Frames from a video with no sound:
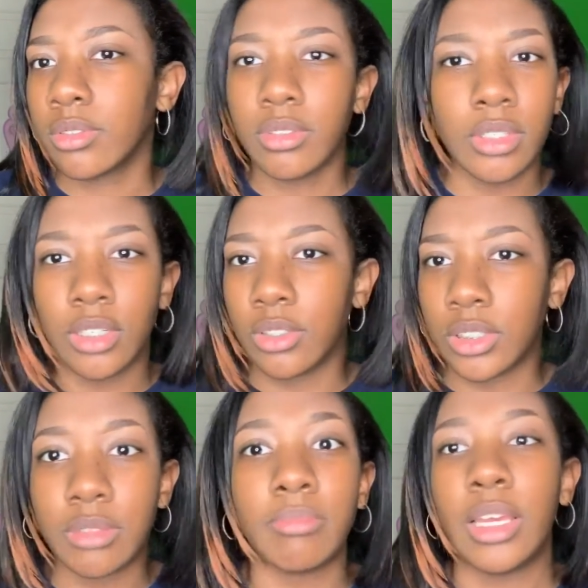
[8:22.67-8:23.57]
You know,
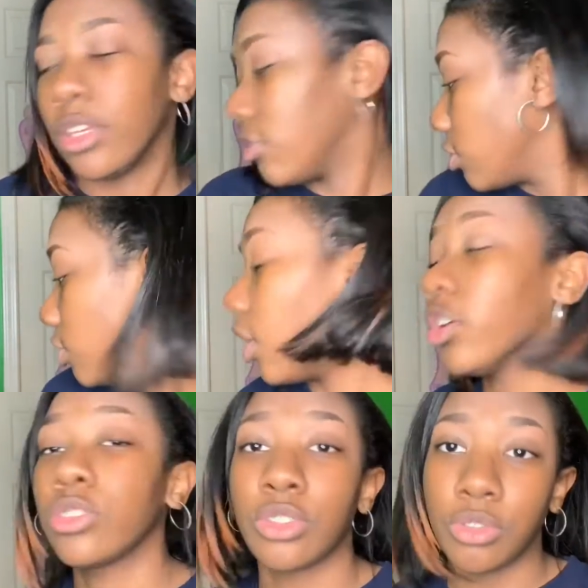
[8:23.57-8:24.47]
you can
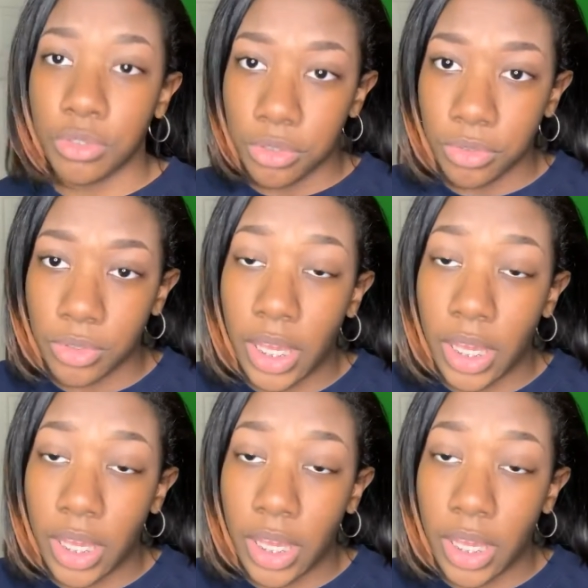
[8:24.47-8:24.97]
also use